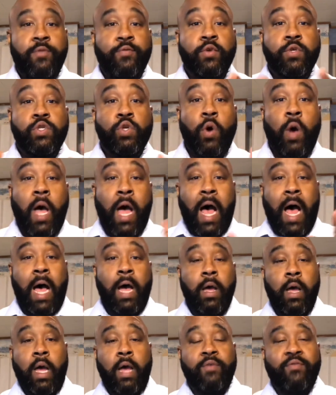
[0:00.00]
So
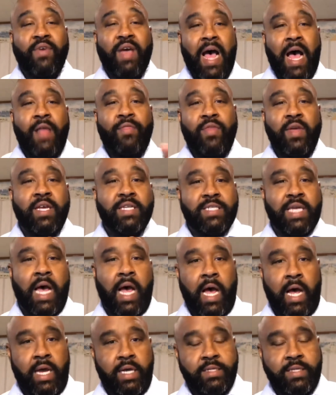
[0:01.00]
I've got these
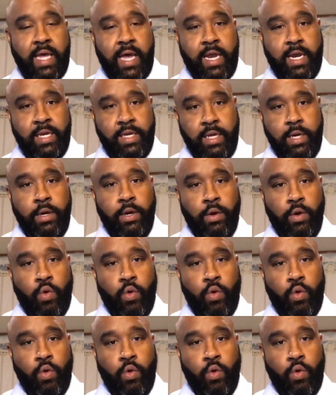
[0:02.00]
guys at a dinner.